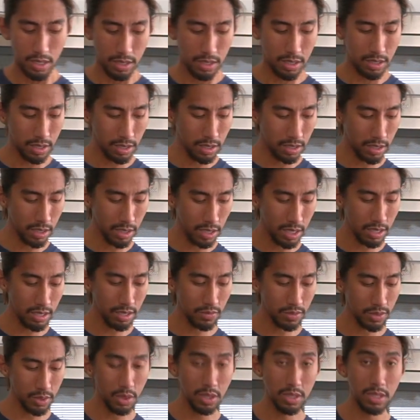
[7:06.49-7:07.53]
the Ace
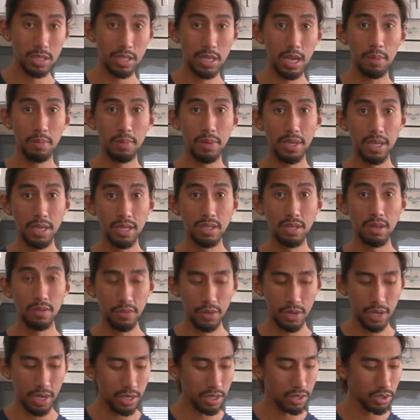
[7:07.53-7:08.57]
of Swords is application
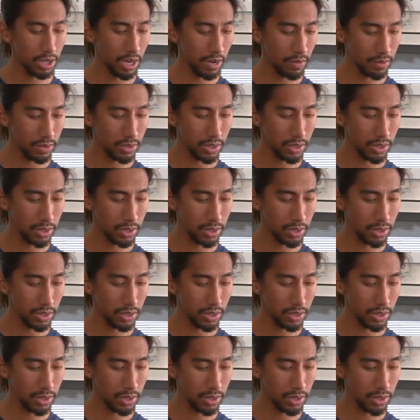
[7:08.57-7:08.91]
for any travel